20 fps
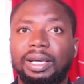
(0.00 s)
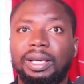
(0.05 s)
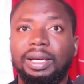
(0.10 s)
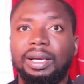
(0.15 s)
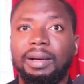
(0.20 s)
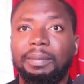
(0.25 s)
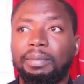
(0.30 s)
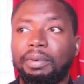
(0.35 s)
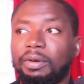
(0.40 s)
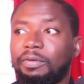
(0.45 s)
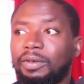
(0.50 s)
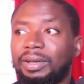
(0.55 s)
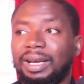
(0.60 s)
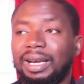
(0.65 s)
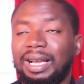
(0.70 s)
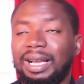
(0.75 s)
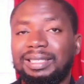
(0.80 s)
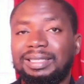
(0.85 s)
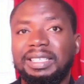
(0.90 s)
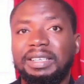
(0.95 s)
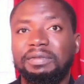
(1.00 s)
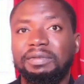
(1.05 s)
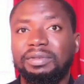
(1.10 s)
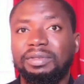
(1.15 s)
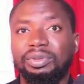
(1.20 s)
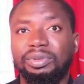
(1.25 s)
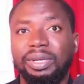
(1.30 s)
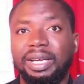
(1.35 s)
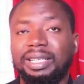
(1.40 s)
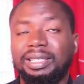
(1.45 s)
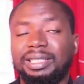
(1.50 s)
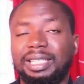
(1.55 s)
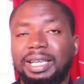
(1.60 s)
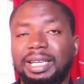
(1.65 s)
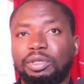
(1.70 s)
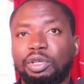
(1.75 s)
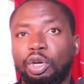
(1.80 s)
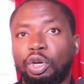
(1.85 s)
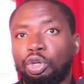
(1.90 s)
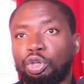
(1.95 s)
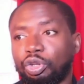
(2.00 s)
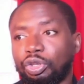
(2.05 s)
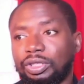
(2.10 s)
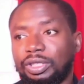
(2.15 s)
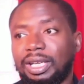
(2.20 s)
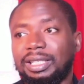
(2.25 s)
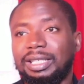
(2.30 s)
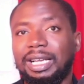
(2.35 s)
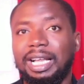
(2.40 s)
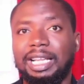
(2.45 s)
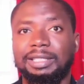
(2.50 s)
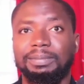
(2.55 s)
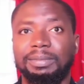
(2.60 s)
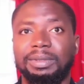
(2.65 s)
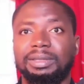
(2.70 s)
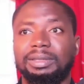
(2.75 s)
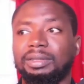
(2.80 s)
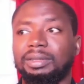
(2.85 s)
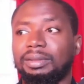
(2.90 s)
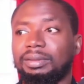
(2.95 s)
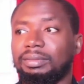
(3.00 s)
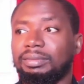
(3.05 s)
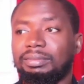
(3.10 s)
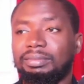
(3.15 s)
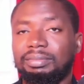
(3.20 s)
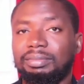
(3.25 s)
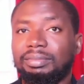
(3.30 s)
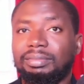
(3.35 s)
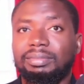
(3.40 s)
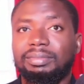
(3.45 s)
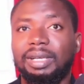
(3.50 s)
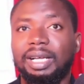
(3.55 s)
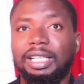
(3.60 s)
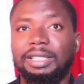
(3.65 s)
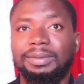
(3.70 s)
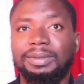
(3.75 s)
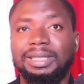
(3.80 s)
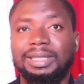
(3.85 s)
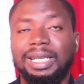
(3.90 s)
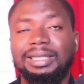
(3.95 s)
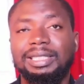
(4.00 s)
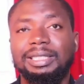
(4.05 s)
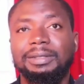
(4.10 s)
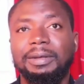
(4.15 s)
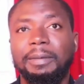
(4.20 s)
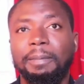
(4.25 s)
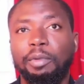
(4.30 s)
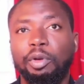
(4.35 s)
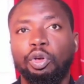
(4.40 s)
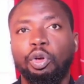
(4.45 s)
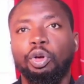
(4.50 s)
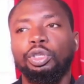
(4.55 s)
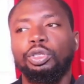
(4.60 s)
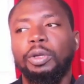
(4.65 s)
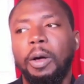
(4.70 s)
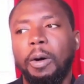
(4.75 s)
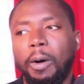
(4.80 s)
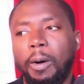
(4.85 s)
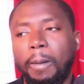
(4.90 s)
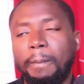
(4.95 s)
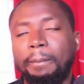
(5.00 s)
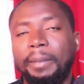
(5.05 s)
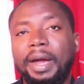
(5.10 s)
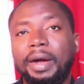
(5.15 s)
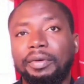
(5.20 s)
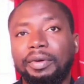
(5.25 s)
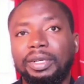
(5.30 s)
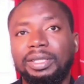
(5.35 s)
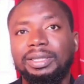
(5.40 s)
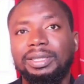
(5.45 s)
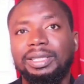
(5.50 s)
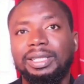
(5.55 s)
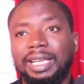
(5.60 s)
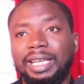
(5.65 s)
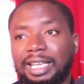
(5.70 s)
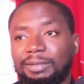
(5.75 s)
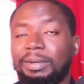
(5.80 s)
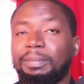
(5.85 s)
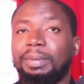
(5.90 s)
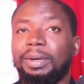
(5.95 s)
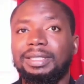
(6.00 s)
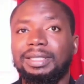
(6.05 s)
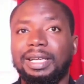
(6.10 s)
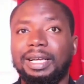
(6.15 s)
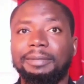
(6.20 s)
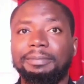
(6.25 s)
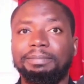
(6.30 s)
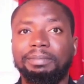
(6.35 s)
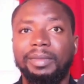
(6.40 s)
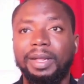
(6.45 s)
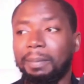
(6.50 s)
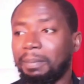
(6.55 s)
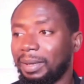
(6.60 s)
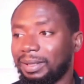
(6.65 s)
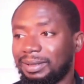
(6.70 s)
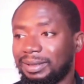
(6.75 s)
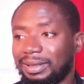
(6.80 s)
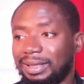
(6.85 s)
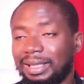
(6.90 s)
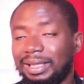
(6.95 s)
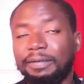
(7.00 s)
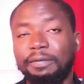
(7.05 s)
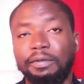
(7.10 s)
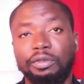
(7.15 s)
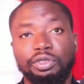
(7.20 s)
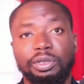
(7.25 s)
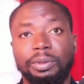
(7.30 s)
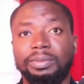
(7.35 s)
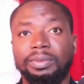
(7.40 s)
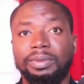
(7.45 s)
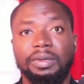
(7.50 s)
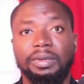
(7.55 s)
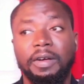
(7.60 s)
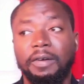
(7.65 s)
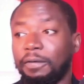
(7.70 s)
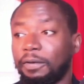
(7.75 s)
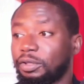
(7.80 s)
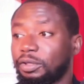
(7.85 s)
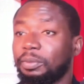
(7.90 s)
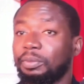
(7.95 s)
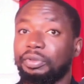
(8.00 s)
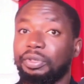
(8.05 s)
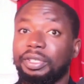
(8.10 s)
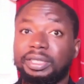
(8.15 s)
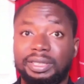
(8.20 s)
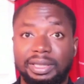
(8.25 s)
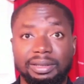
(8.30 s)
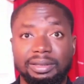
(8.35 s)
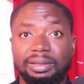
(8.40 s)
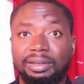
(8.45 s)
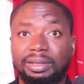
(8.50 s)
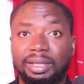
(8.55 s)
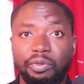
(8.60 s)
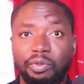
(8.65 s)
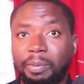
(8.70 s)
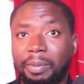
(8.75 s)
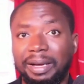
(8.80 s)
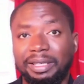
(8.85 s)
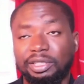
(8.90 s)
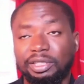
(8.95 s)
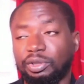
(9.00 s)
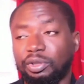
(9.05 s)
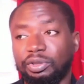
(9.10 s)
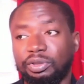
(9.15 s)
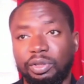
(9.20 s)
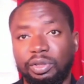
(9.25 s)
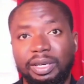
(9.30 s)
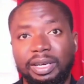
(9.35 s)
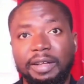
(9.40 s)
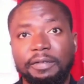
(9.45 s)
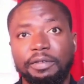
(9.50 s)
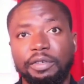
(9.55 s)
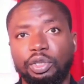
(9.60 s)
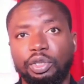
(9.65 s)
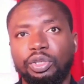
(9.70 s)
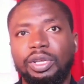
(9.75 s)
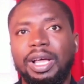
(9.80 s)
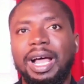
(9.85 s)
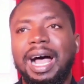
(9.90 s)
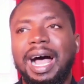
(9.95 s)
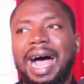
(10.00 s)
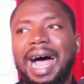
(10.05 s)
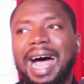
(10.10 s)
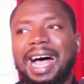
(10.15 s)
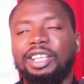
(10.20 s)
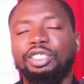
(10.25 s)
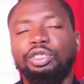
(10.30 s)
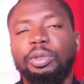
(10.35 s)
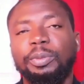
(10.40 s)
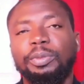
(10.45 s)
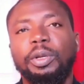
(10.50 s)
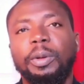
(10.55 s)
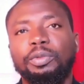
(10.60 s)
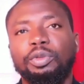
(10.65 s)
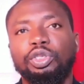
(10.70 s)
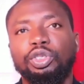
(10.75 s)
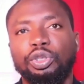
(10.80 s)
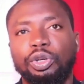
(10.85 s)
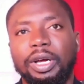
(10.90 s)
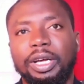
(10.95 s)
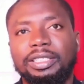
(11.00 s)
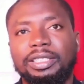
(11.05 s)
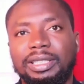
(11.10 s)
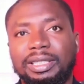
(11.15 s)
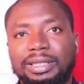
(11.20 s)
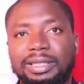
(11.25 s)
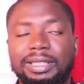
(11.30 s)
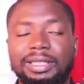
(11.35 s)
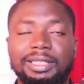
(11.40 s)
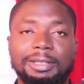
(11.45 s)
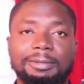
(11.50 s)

But for the last 7 to 8 games, Trossard has been starting because on merit, he has been better. Martinelli, for some reason, we might discuss on another video, has not been able to scratch this season.